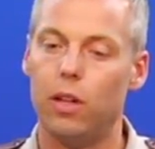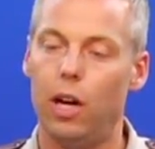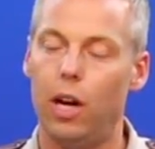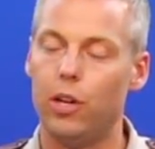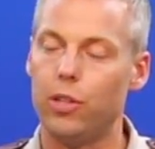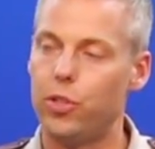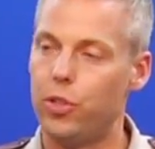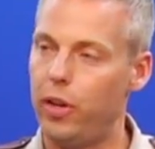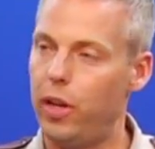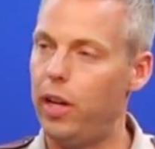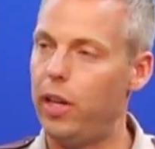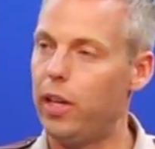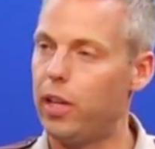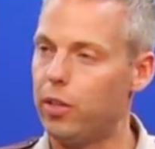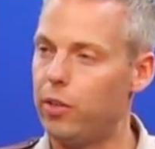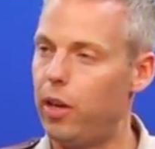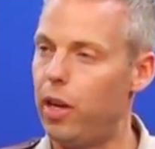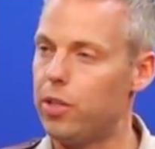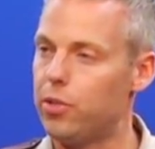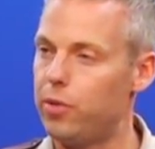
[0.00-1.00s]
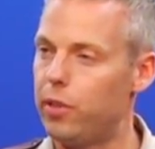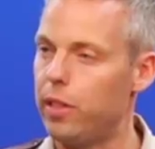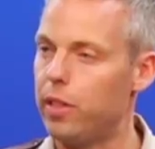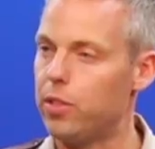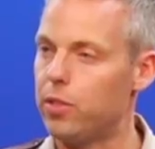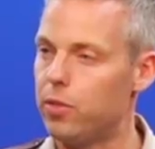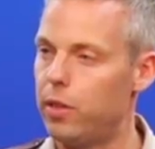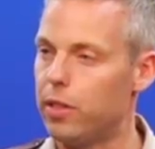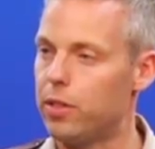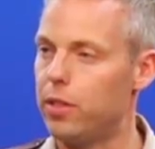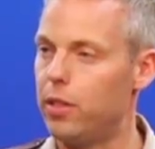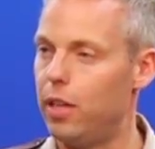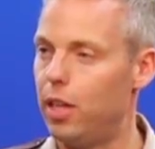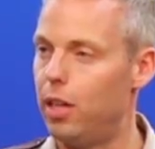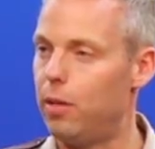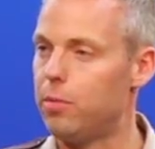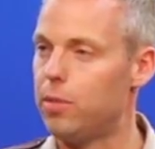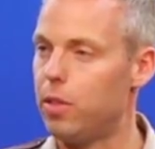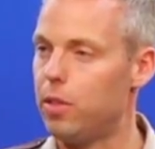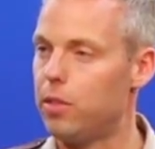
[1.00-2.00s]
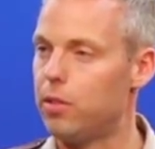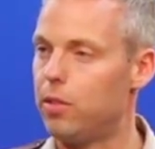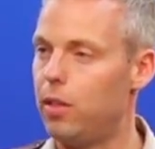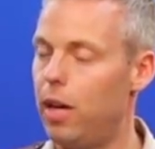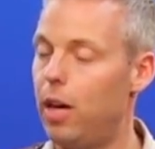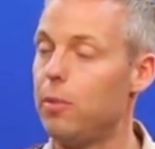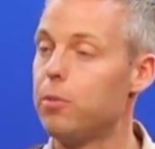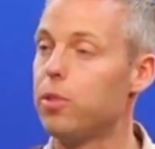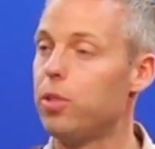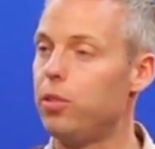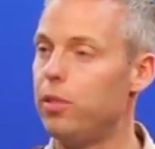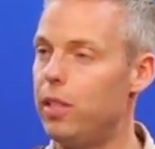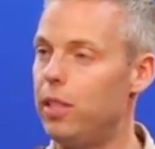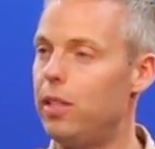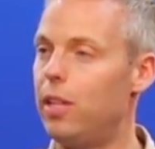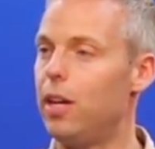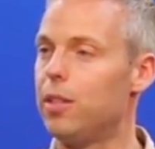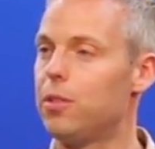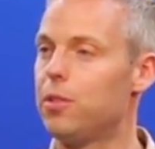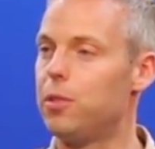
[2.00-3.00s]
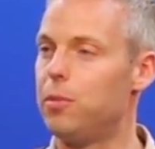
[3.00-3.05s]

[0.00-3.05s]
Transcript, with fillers: our training in crash reconstruction helps us helps lead us